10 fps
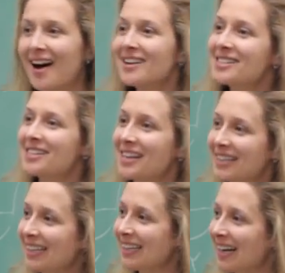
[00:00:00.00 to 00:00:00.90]
on
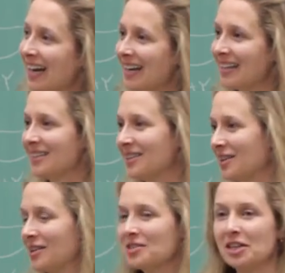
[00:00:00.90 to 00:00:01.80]
Sunday and
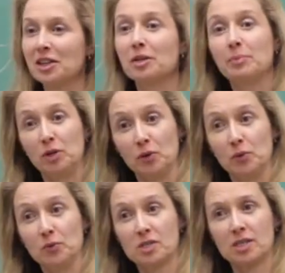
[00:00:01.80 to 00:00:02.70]
sit in the
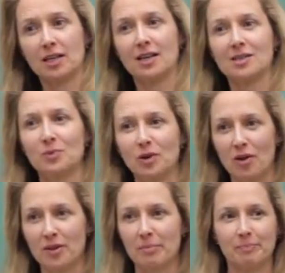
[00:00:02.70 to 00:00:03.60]
pews, as we
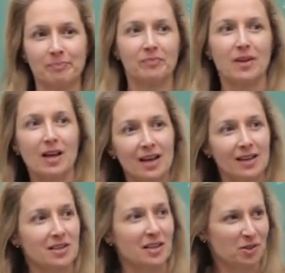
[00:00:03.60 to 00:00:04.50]
call them.
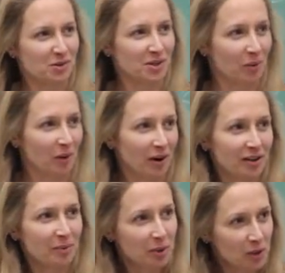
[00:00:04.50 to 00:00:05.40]
It's an interesting
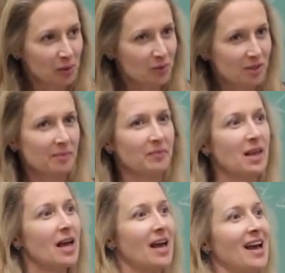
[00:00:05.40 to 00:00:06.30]
word, the pews.
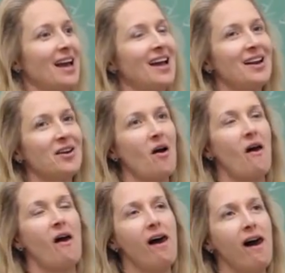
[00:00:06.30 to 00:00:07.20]
And
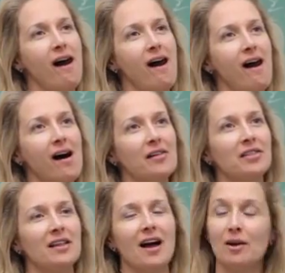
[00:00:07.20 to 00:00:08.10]

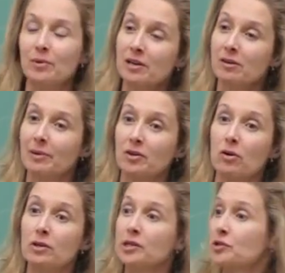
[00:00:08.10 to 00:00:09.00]
I would hear about the
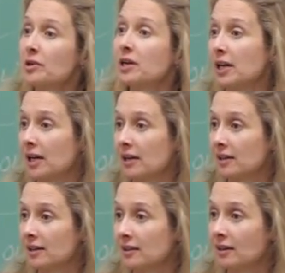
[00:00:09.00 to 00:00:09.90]
Holy Trinity.
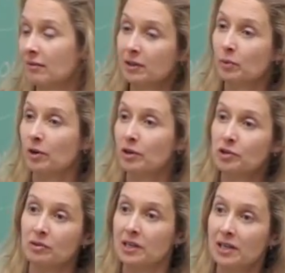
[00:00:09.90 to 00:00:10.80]
Lovely
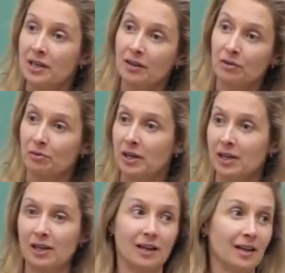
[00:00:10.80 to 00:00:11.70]
word, Trinity,
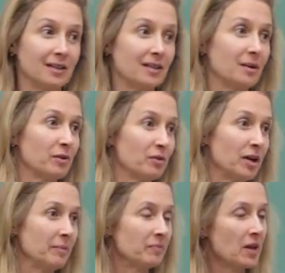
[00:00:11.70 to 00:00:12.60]
three, I like the number three.